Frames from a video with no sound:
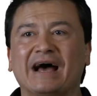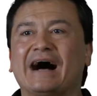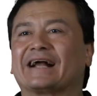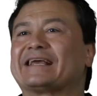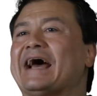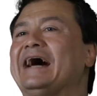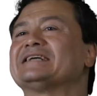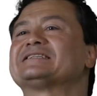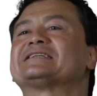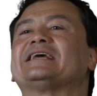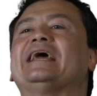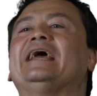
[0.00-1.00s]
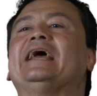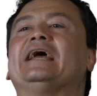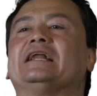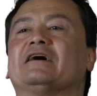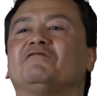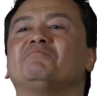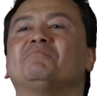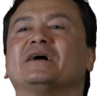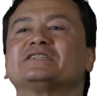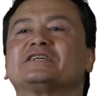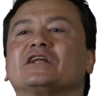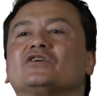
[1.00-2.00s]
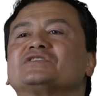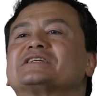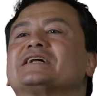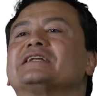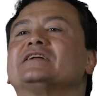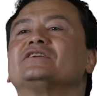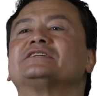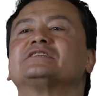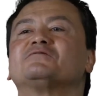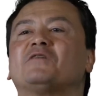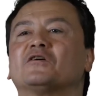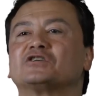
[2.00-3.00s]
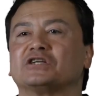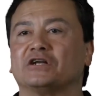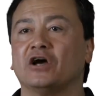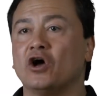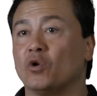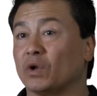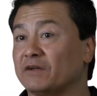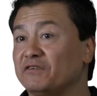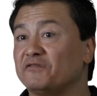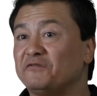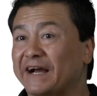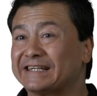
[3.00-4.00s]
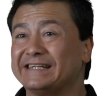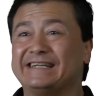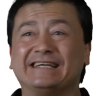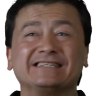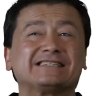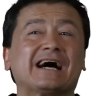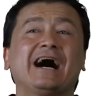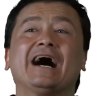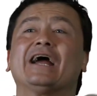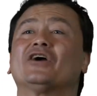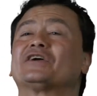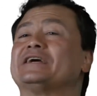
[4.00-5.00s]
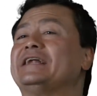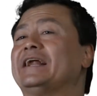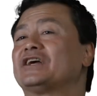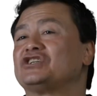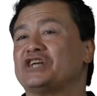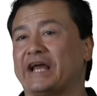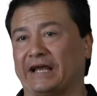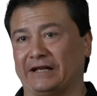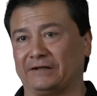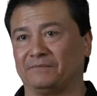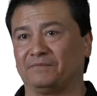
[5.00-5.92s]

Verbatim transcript: a cascade of musculoskeletal dysfunction will have affected the entire kinetic chain.